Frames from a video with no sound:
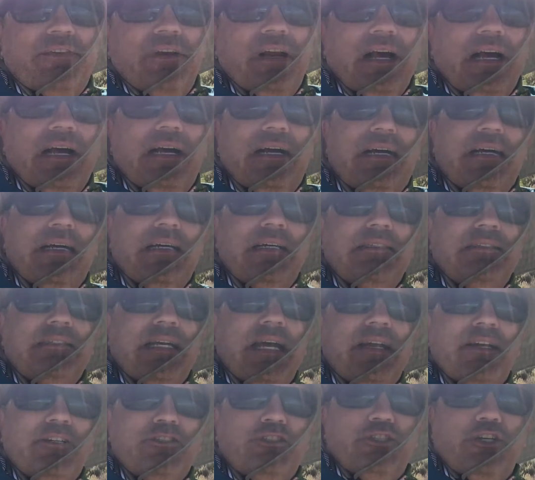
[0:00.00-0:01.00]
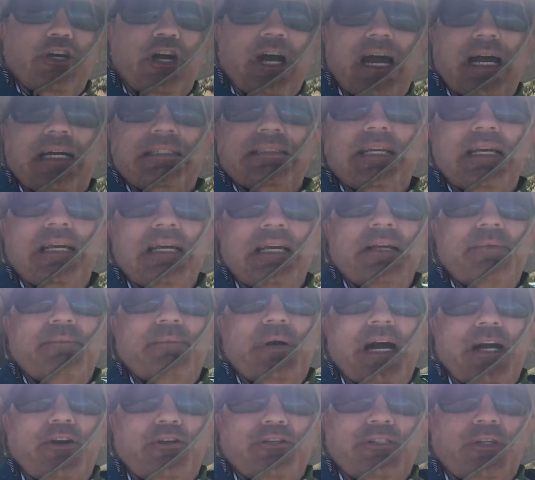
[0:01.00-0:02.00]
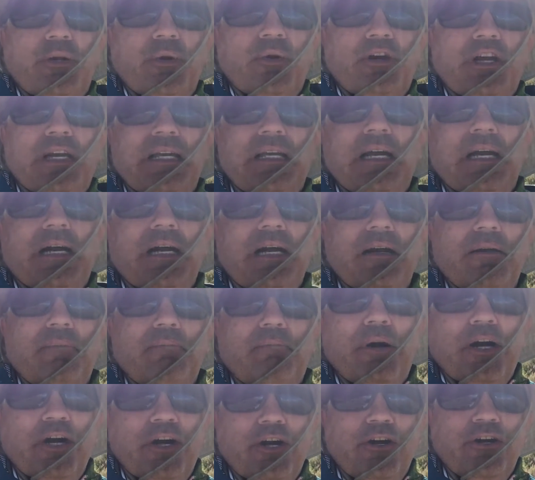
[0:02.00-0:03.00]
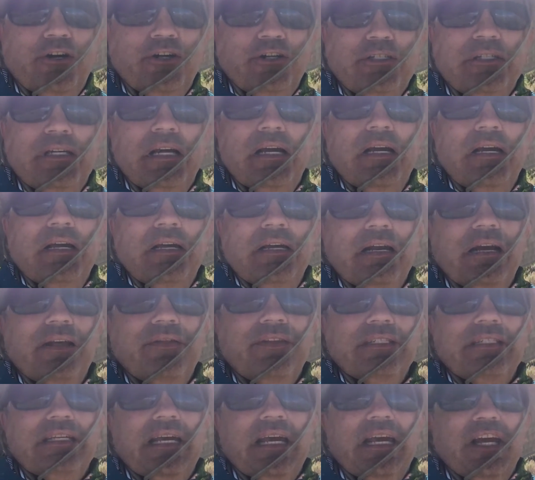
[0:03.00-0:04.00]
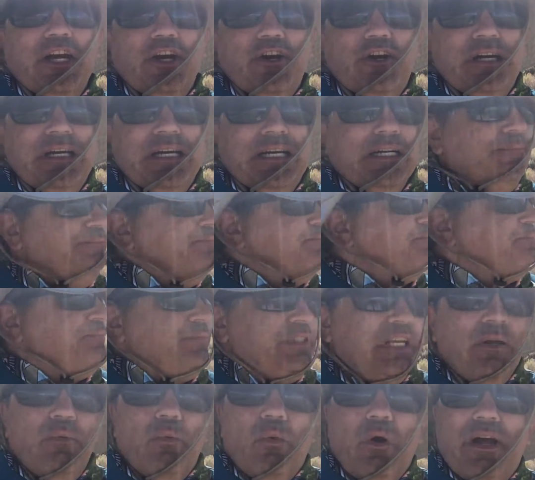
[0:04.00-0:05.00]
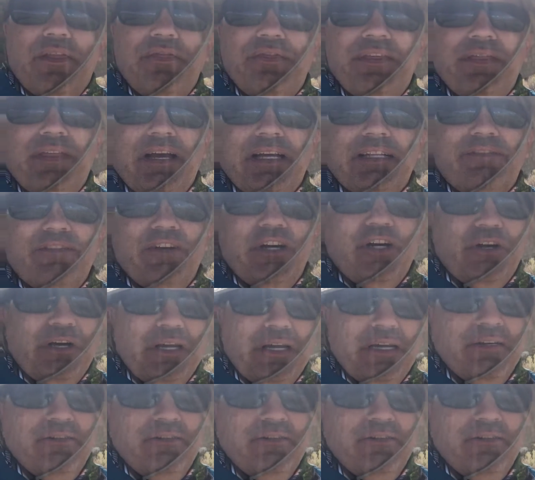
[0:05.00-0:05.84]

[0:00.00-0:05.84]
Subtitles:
flies and attract migratory birds in this area. And one thing that's very